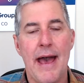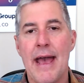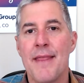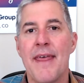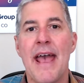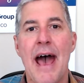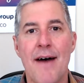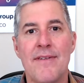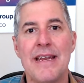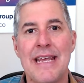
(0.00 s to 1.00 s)
and they
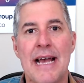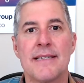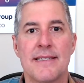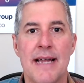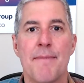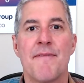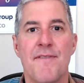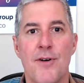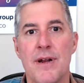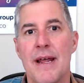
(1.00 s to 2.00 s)
haven't yet stepped
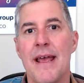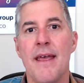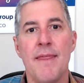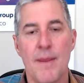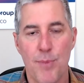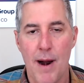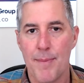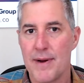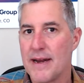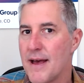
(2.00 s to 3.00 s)
foot in the property.